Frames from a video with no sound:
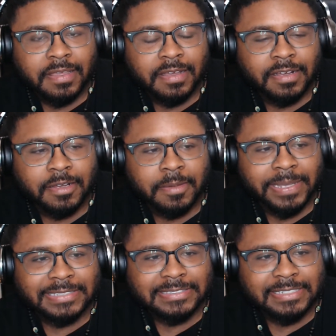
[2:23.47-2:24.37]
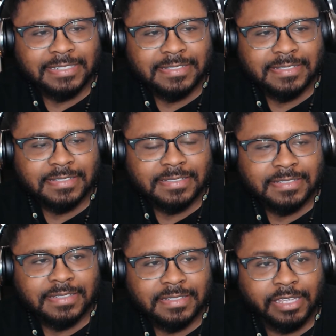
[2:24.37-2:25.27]
Um, and since
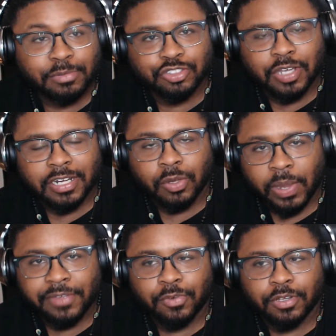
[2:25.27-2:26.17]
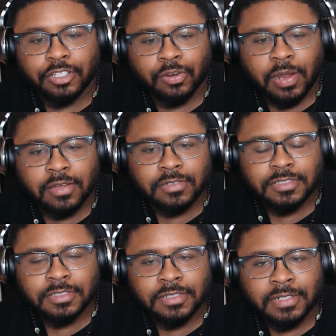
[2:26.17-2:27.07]
he was trying to wait for it to
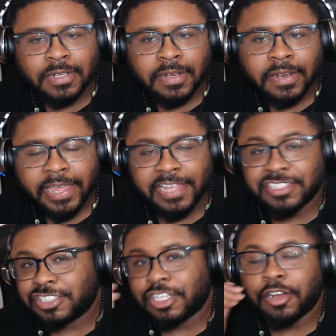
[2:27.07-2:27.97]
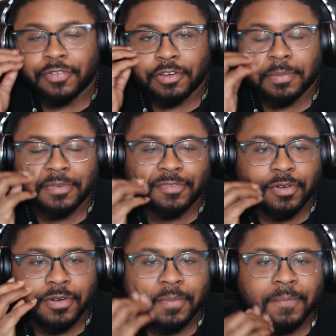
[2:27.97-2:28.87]
cross, he just dove on it before
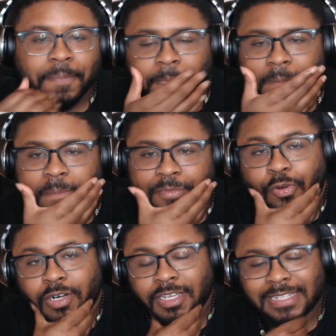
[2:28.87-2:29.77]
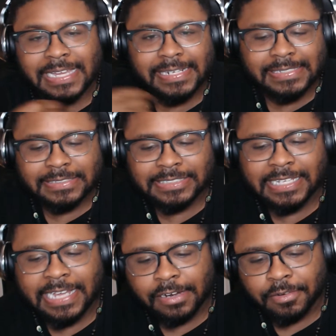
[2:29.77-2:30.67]
him before the other guy did, because
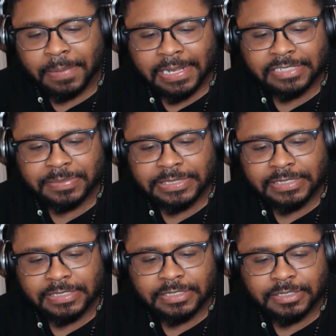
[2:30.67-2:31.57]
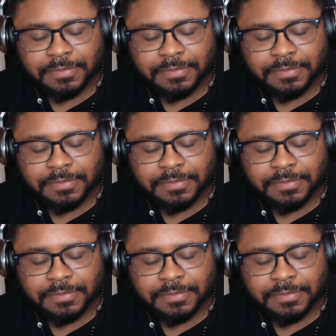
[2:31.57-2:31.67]
that kind of reminds me of